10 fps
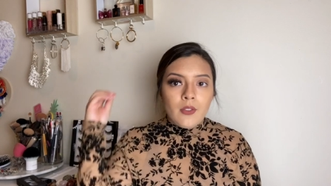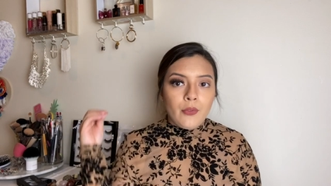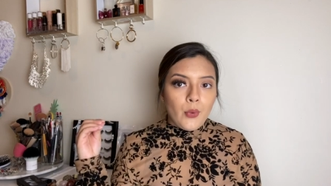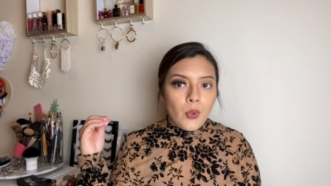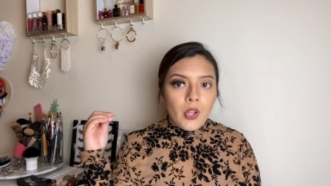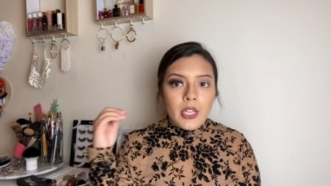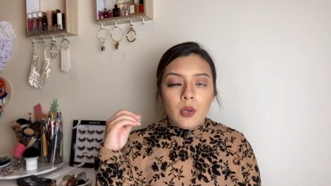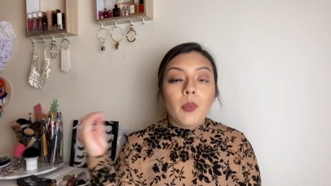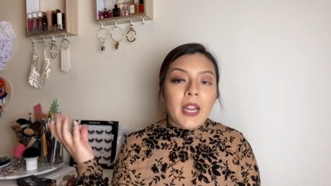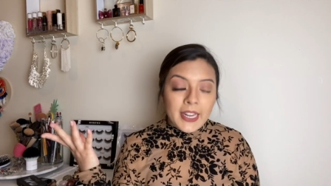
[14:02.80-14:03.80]
full, and
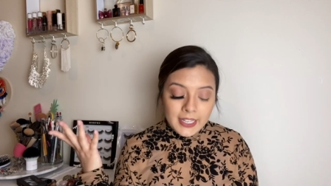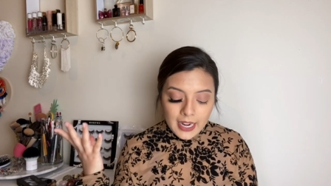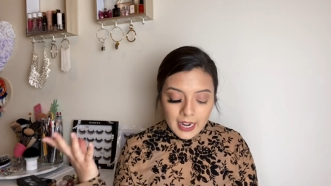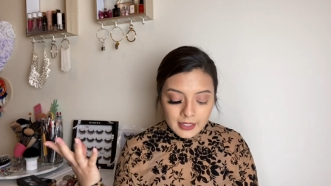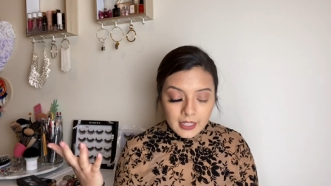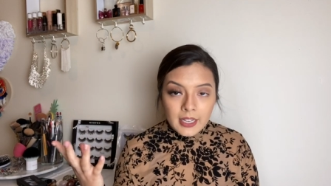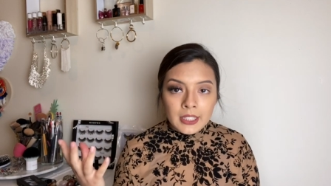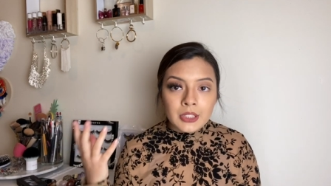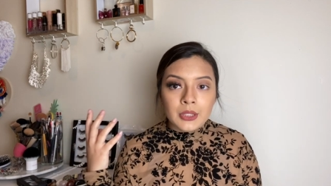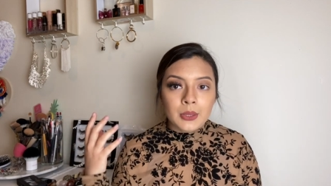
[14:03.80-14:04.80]
opaque
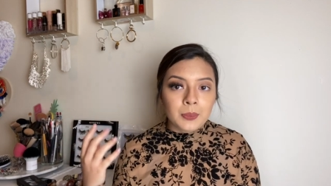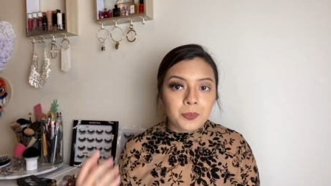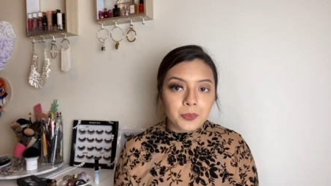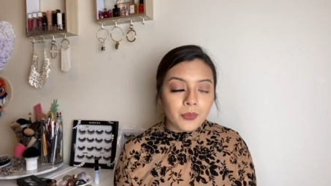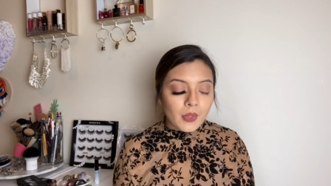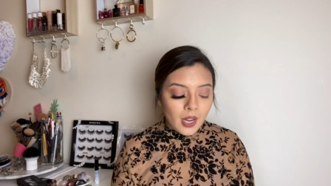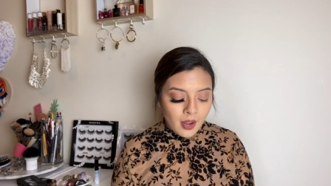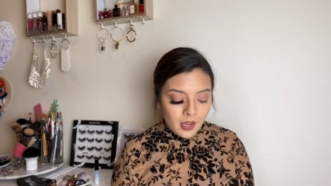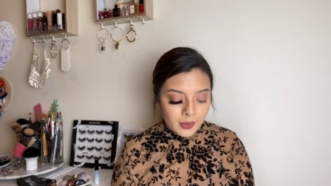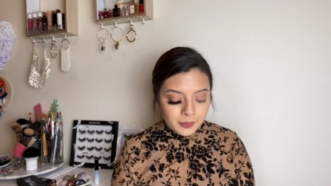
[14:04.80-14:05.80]
eyelash.
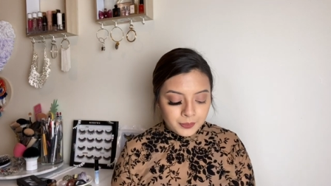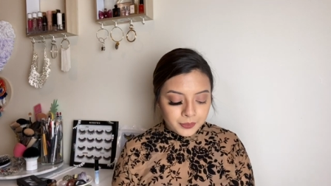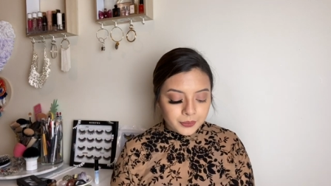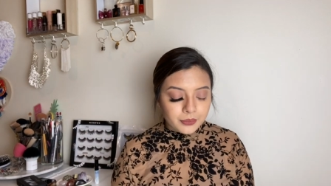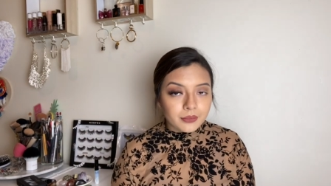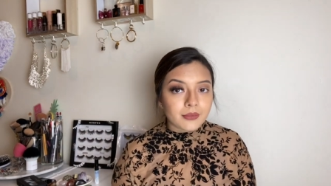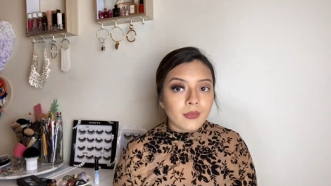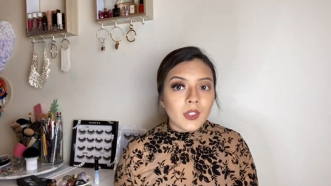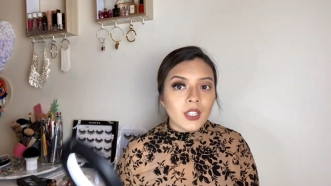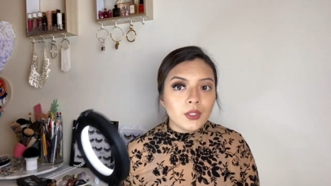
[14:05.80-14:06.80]
Um,
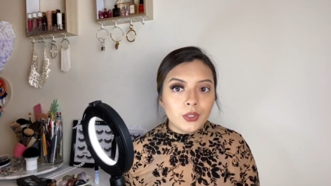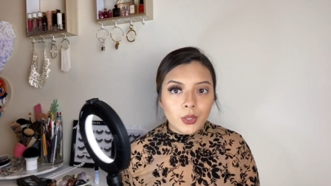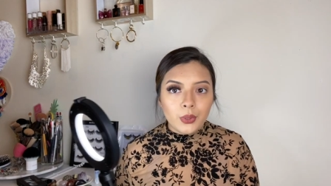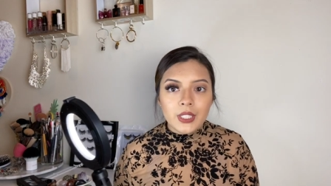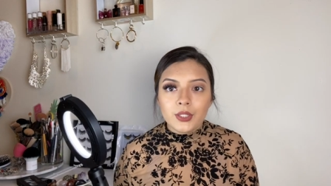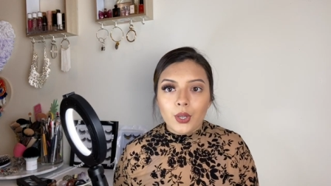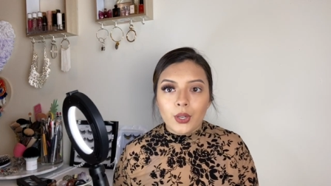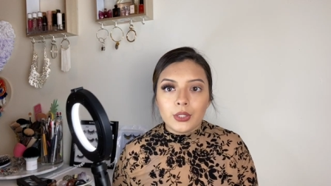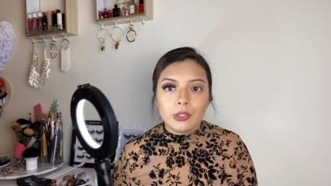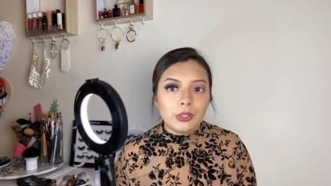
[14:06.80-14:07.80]
so these
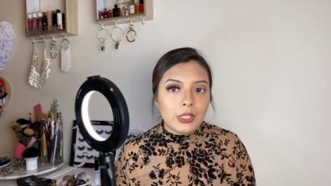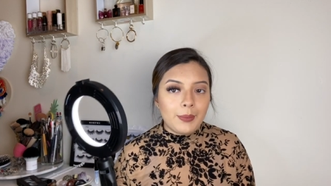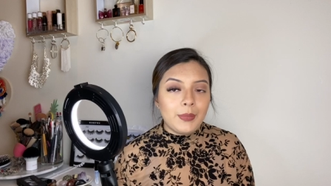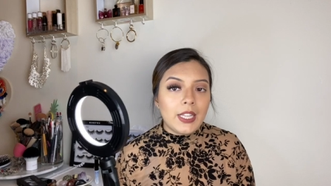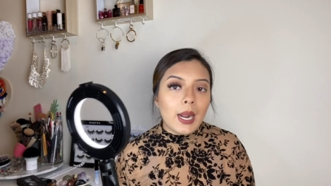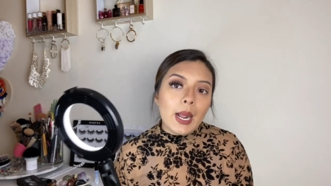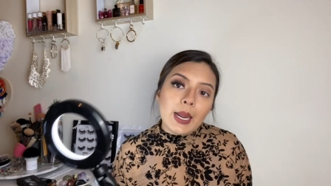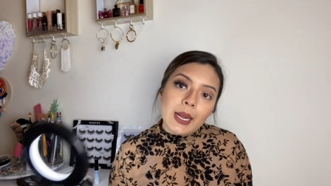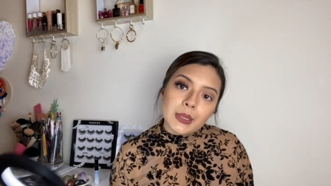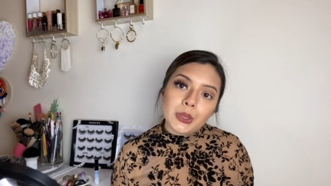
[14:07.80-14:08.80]
are some that I
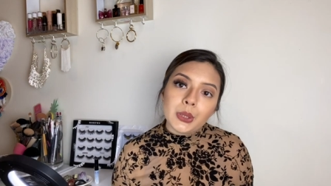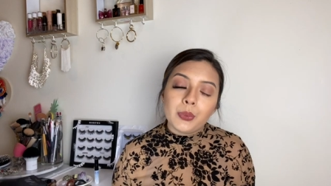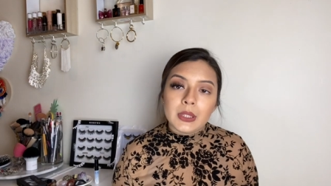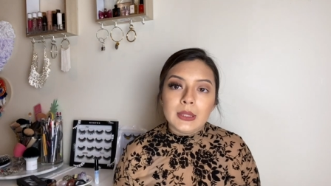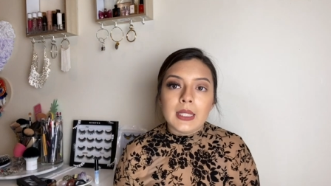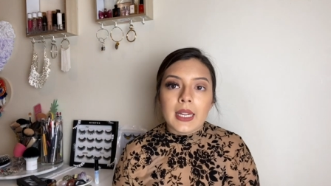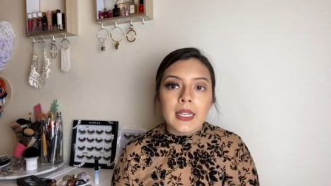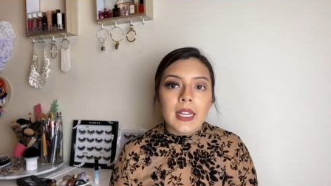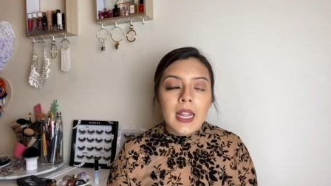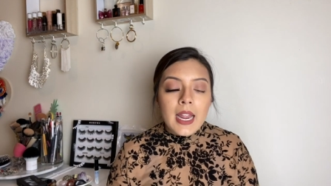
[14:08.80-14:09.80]
actually really like.
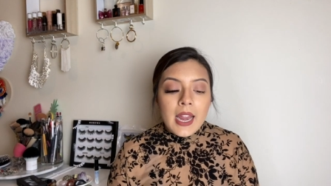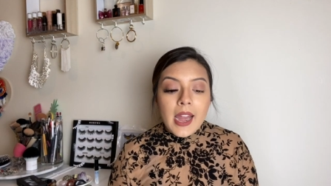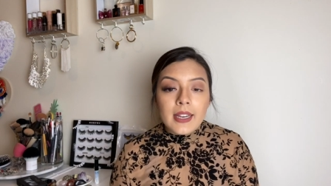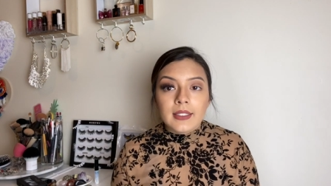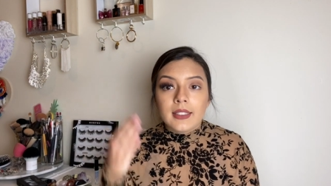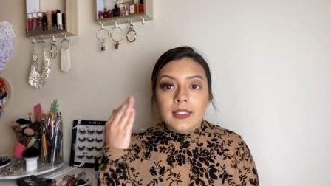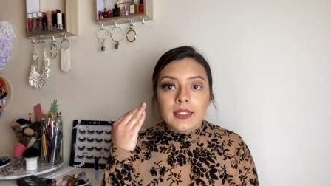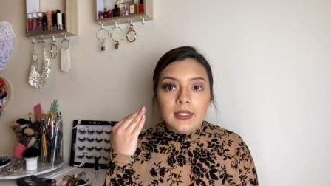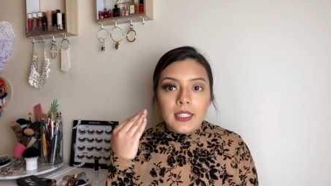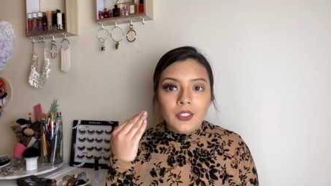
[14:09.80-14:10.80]
And this
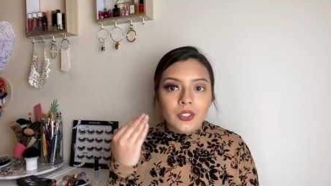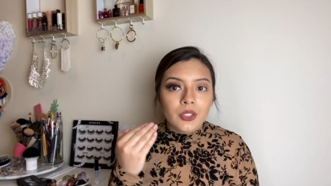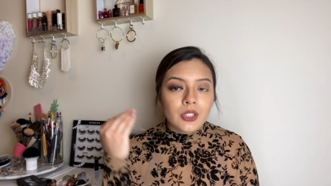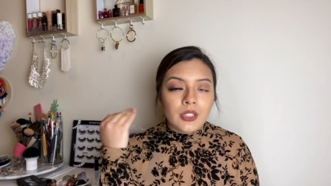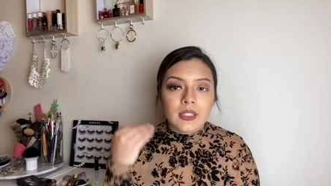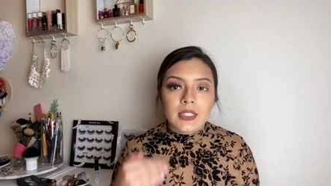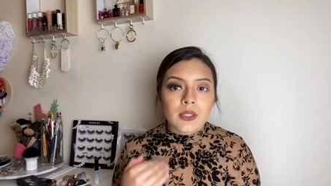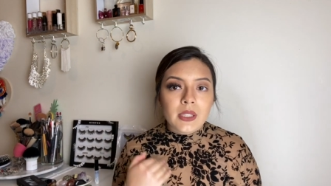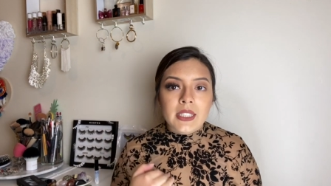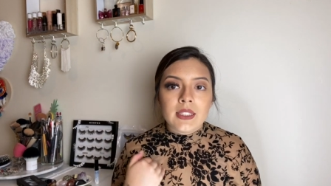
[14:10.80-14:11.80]
is actually just
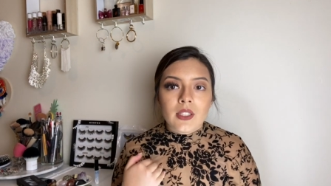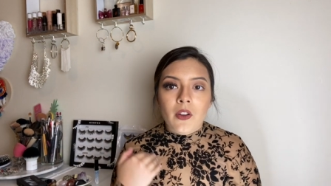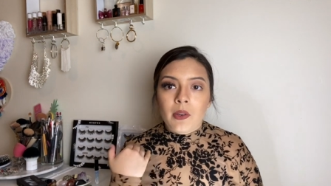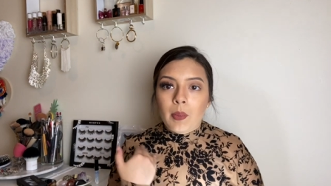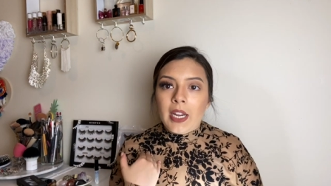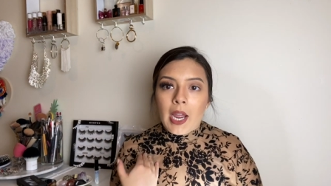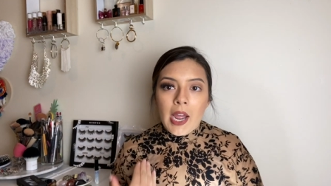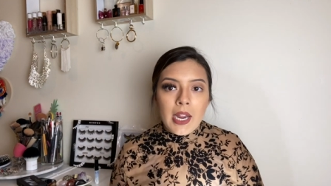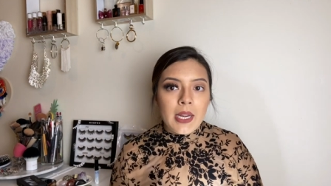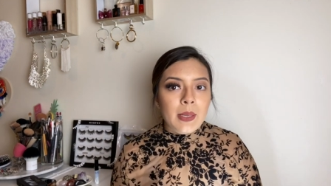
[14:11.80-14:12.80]
still it on my
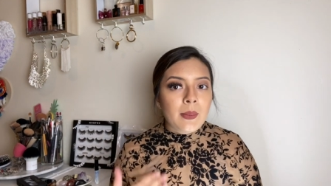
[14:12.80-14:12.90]
eye